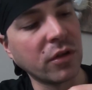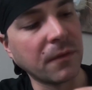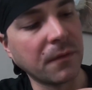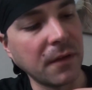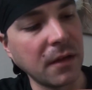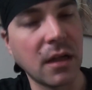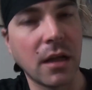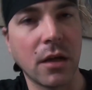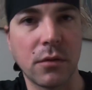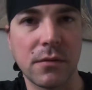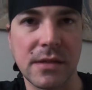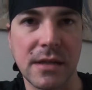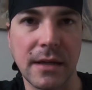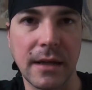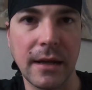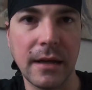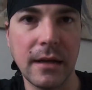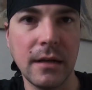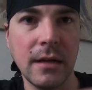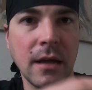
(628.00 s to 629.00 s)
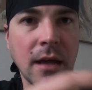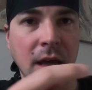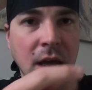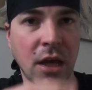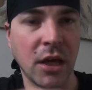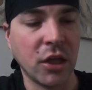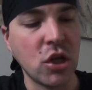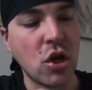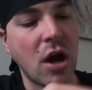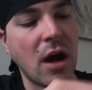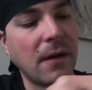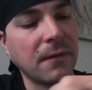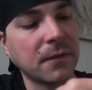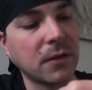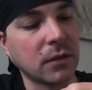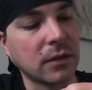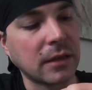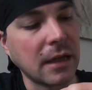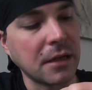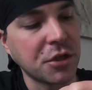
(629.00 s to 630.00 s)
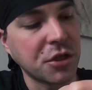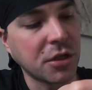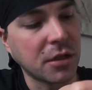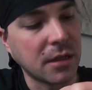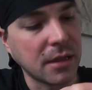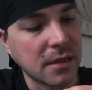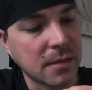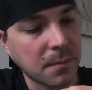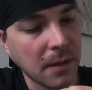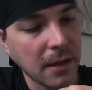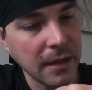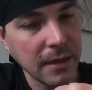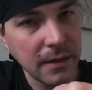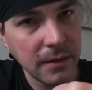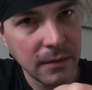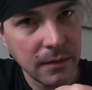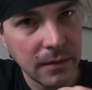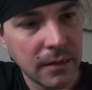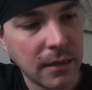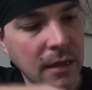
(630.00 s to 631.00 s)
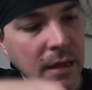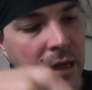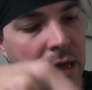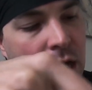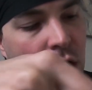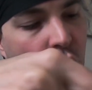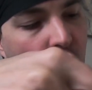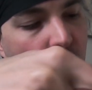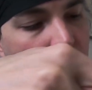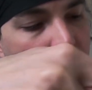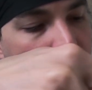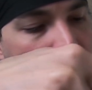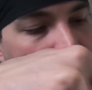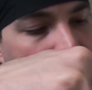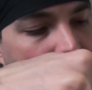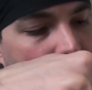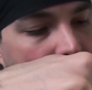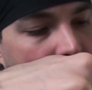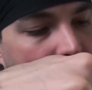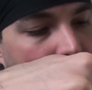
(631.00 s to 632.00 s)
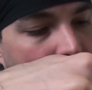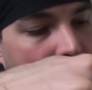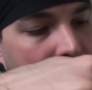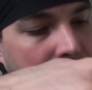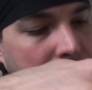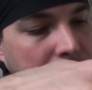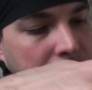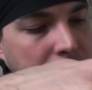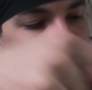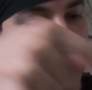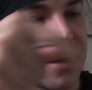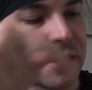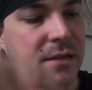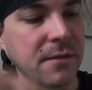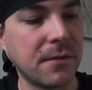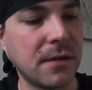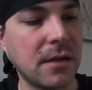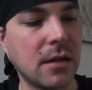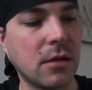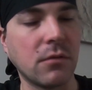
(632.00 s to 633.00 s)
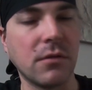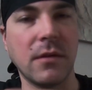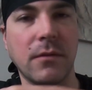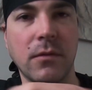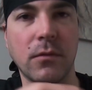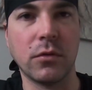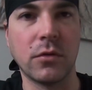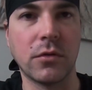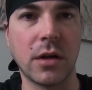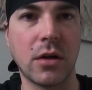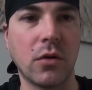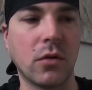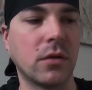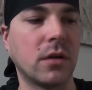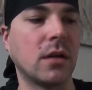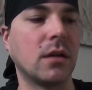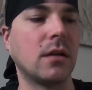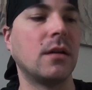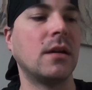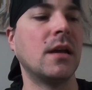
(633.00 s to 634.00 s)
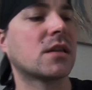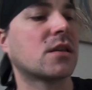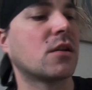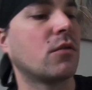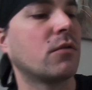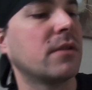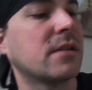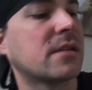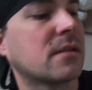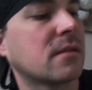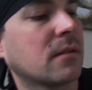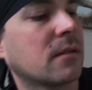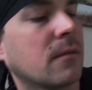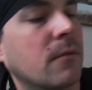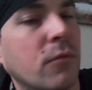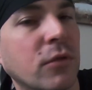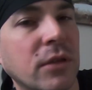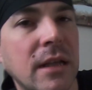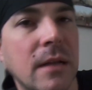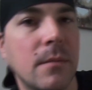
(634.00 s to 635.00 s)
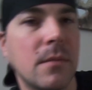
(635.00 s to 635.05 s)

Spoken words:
do the videos again, you have to touch the display, come back up and press the video if you want recording. So is what that